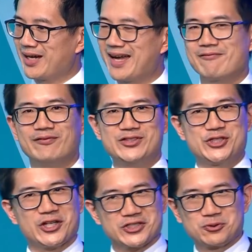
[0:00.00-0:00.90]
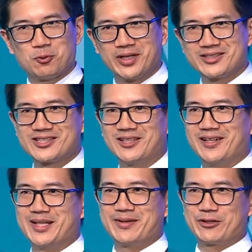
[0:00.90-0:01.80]
I have just one
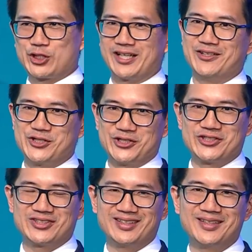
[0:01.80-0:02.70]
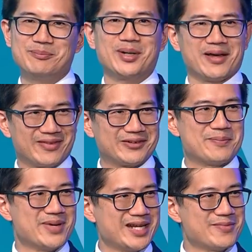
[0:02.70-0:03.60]
slide about challenges, but there are
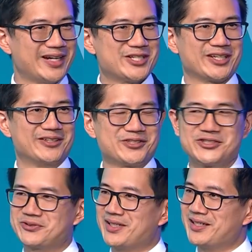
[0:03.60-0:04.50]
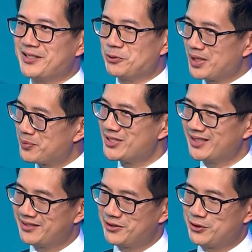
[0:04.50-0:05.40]
many, many challenges, so I, I don't want to
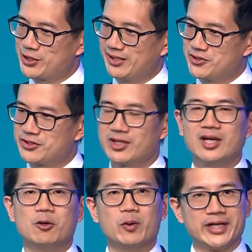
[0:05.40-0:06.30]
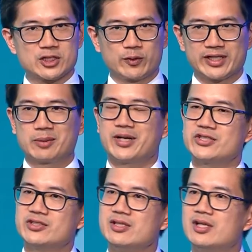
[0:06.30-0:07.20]
pretend there are no challenges. One is grid
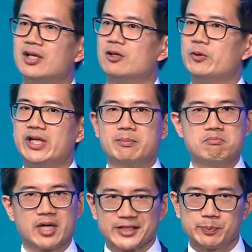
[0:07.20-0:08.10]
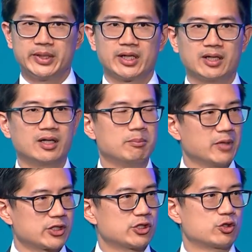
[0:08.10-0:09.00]
capacity. We need a much bigger,
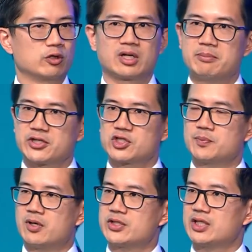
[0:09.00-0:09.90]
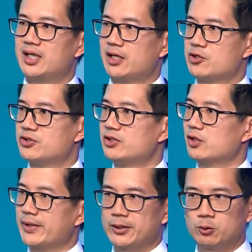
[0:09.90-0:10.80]
much stronger, much smarter electricity
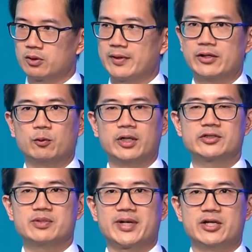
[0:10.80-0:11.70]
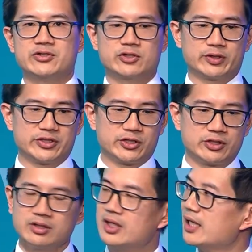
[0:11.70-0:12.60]
grid all around the world to manage this transition.